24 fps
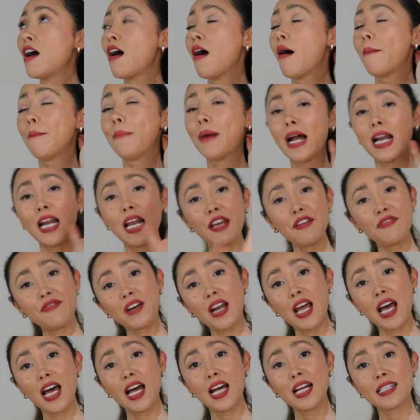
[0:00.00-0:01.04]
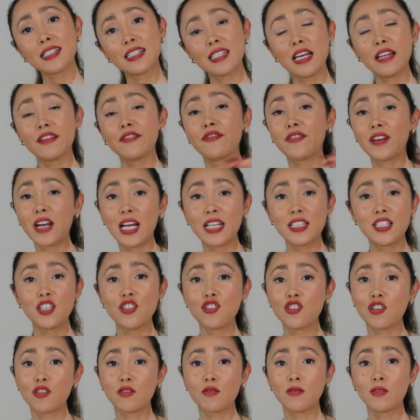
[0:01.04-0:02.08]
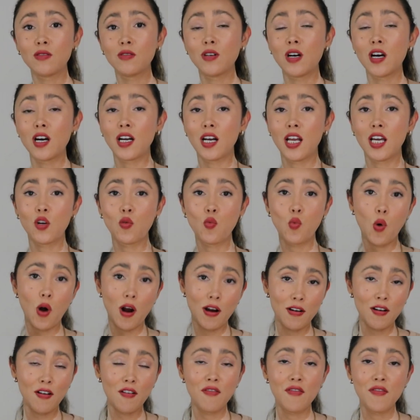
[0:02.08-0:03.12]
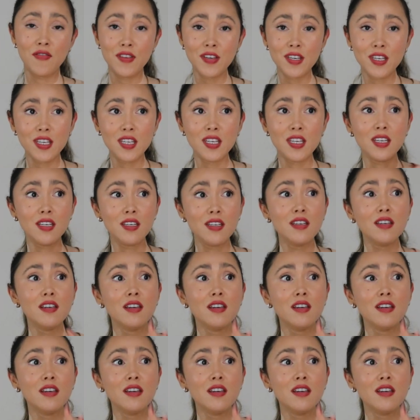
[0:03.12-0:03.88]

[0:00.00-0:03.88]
Ballet flats and flats in general are like one of the